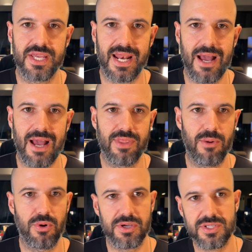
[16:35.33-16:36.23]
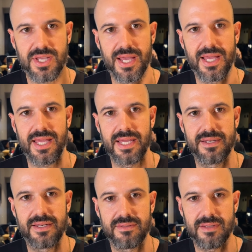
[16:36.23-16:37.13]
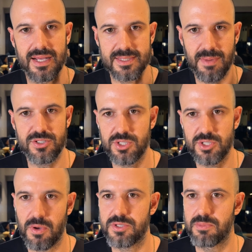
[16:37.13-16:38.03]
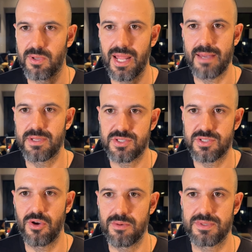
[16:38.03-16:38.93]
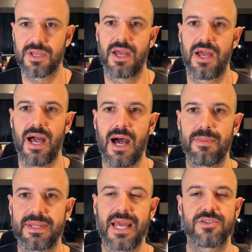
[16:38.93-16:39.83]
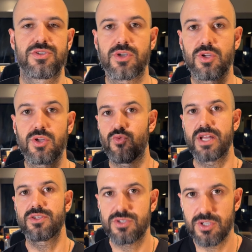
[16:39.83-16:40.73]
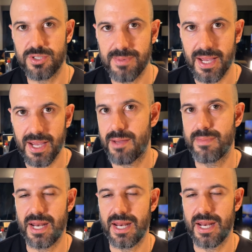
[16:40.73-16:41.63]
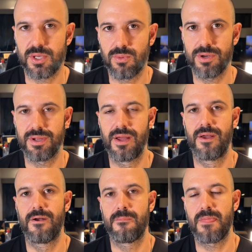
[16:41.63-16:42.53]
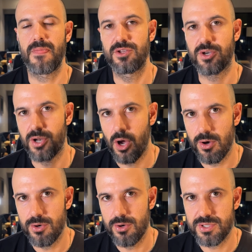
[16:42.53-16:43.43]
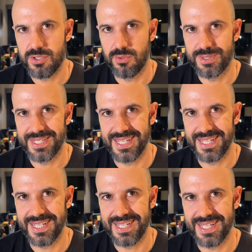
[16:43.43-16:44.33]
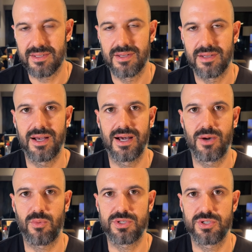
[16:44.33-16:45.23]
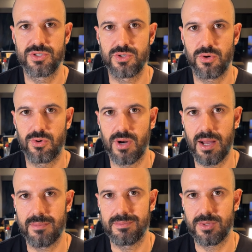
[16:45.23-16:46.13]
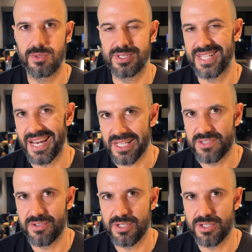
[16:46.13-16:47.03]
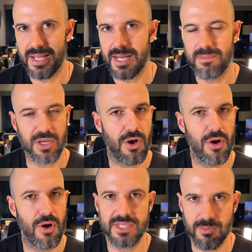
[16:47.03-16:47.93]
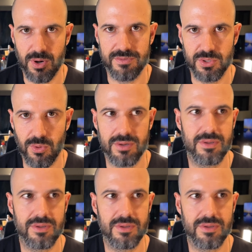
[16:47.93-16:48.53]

and how all that works in as much as possible layman's terms. But yes, you can register your domain name anywhere you want, and you can host your DNS, which is your settings for your domain name. You can host them wherever you want.